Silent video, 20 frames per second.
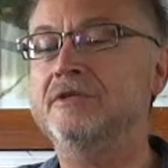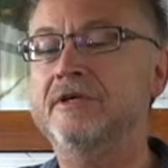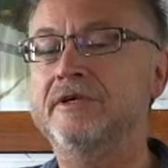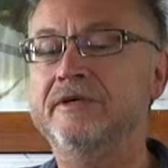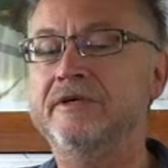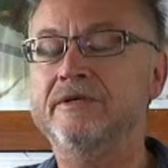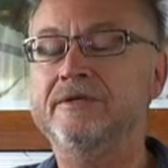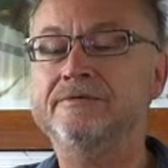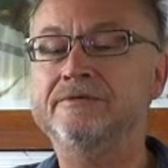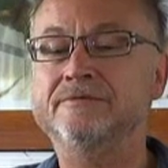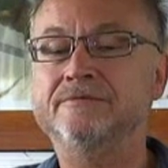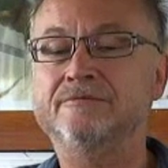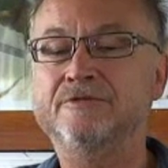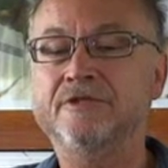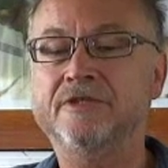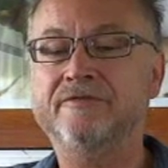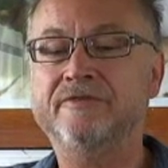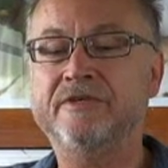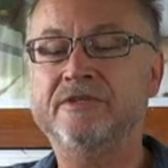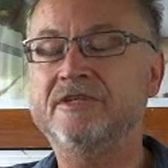uh,
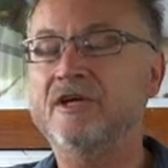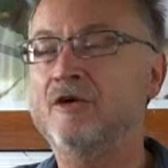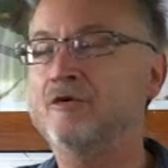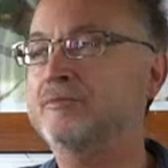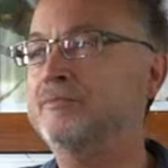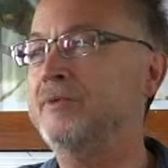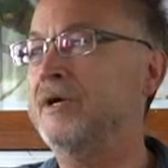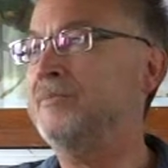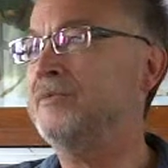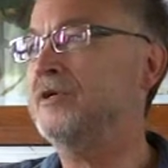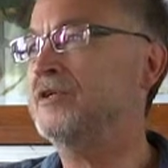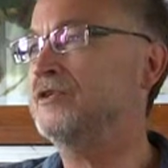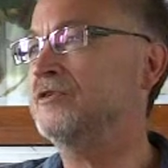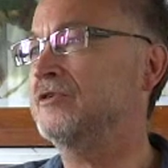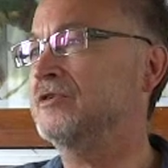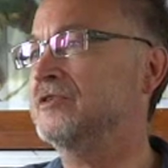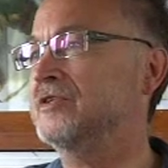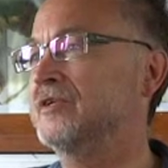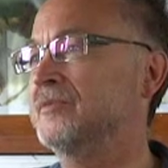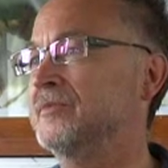whatever, doubt Papaji
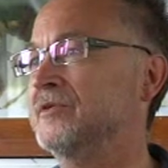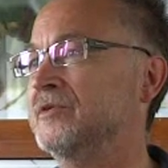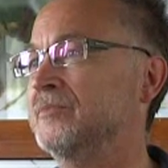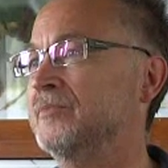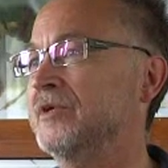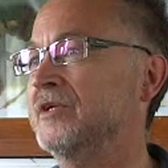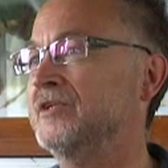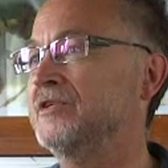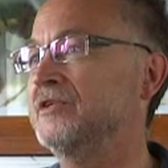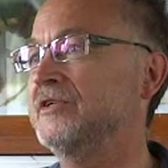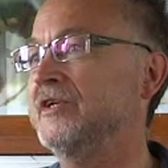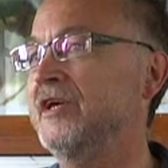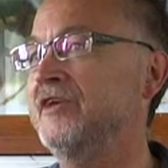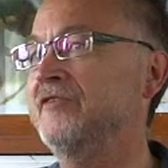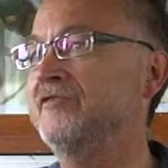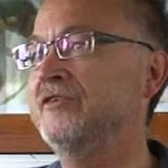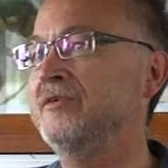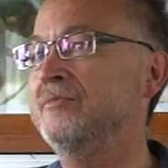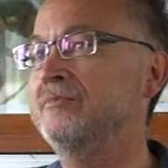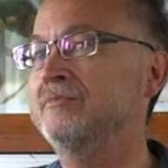or something, but he
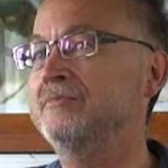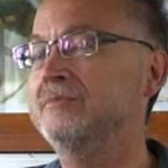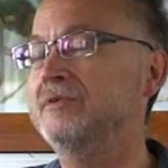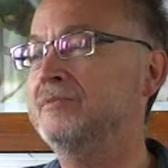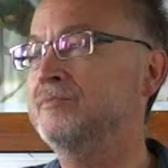gave him the